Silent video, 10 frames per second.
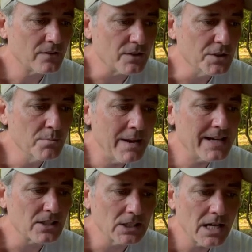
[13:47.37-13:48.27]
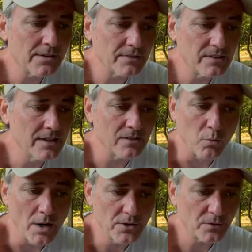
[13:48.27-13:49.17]
so you make a lot of sense
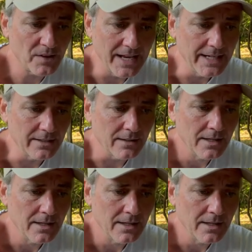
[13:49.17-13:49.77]
what you're saying.